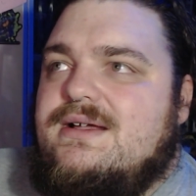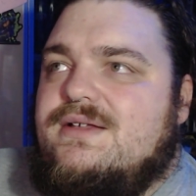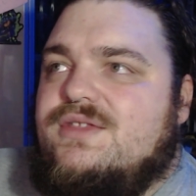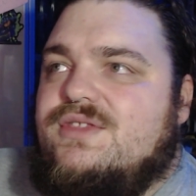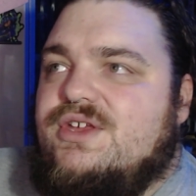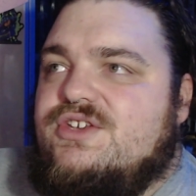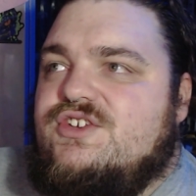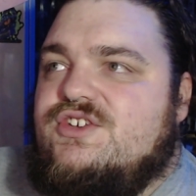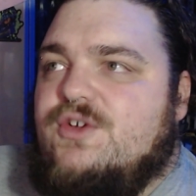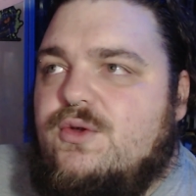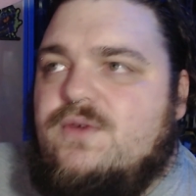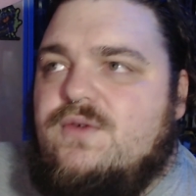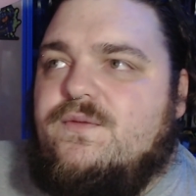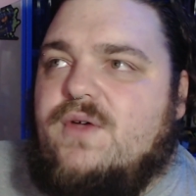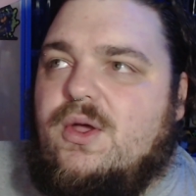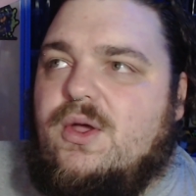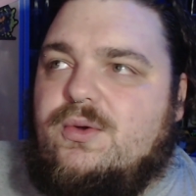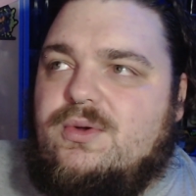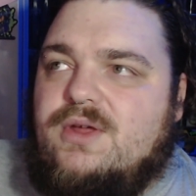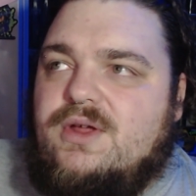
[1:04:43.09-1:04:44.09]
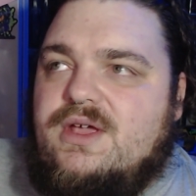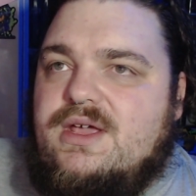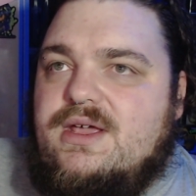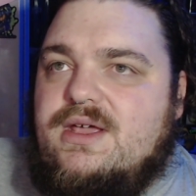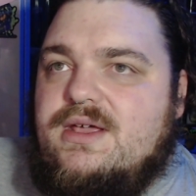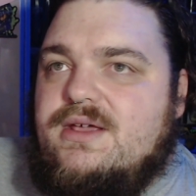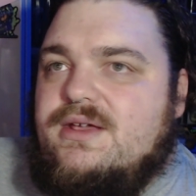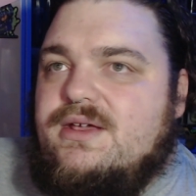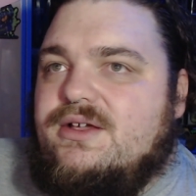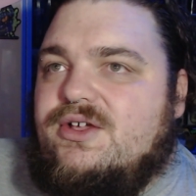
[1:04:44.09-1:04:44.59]
The 2 vote
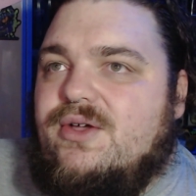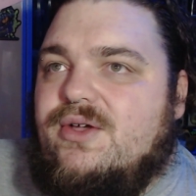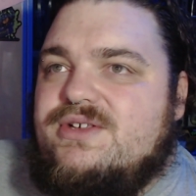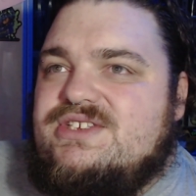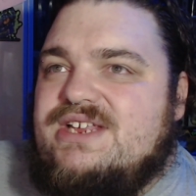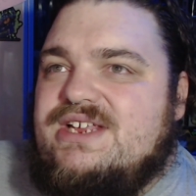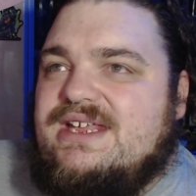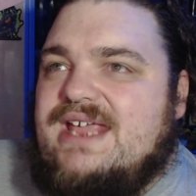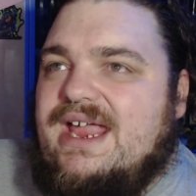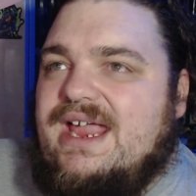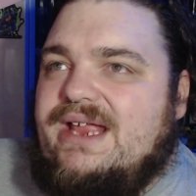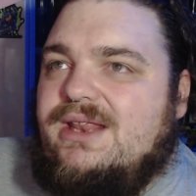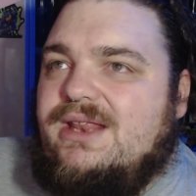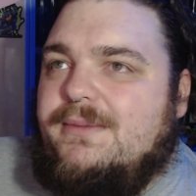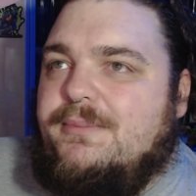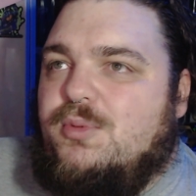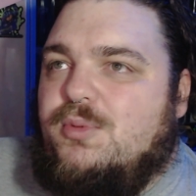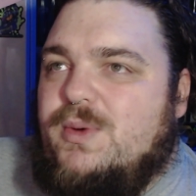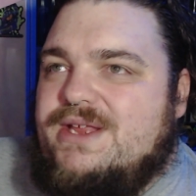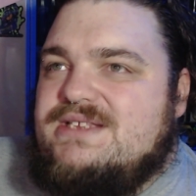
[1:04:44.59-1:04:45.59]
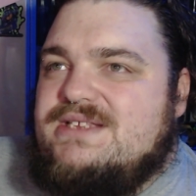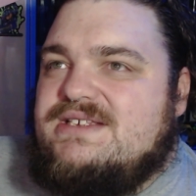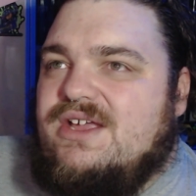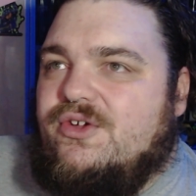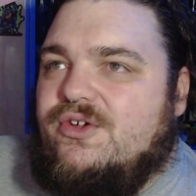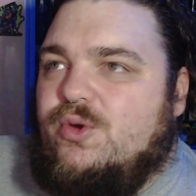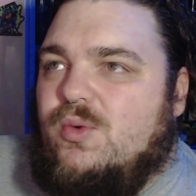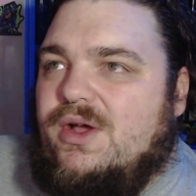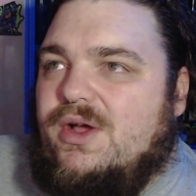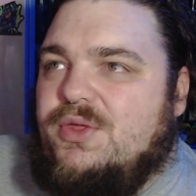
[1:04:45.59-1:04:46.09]
goes to Caleb Windsor,
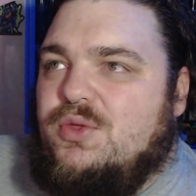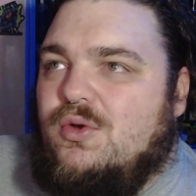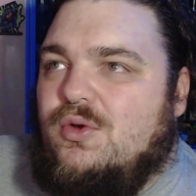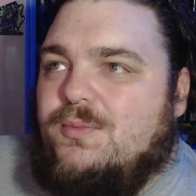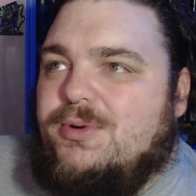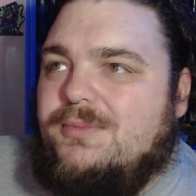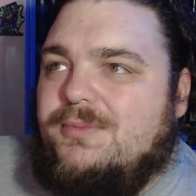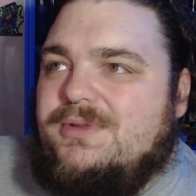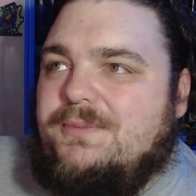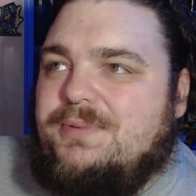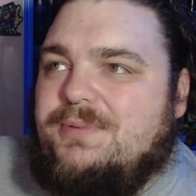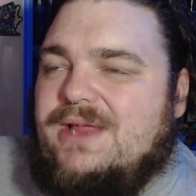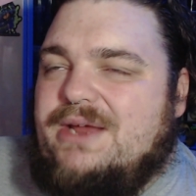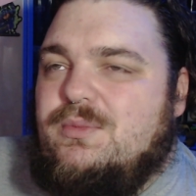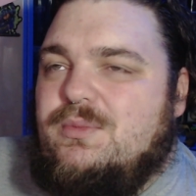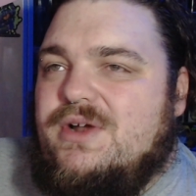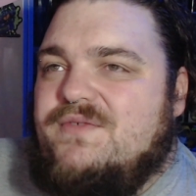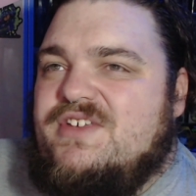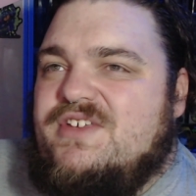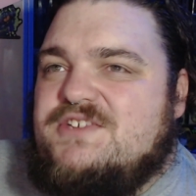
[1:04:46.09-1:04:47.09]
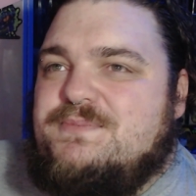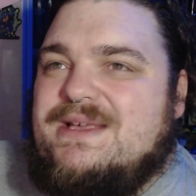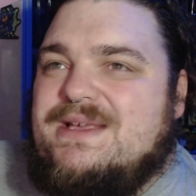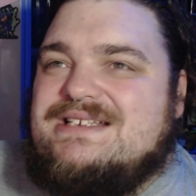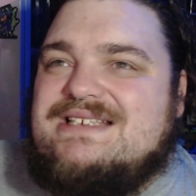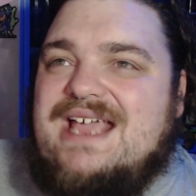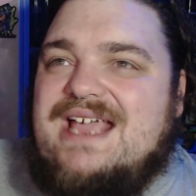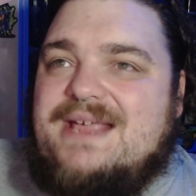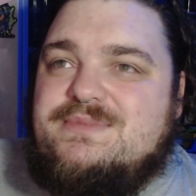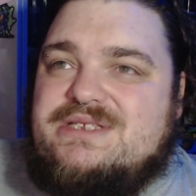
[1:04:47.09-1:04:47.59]
who I thought probably played one of his
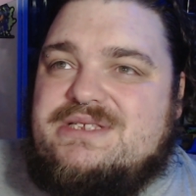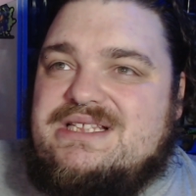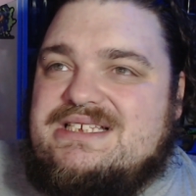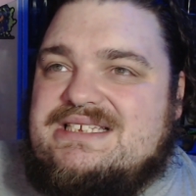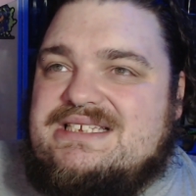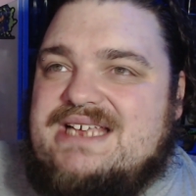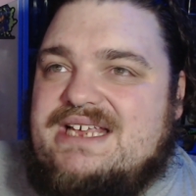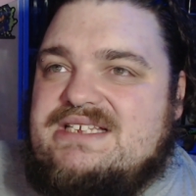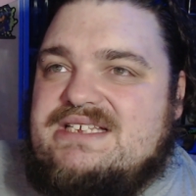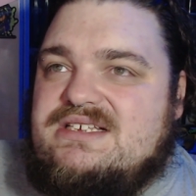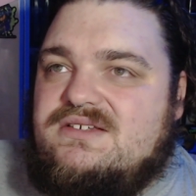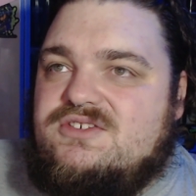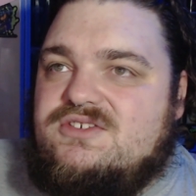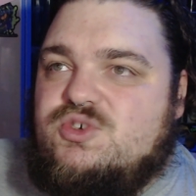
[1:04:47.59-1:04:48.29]
best games of the season.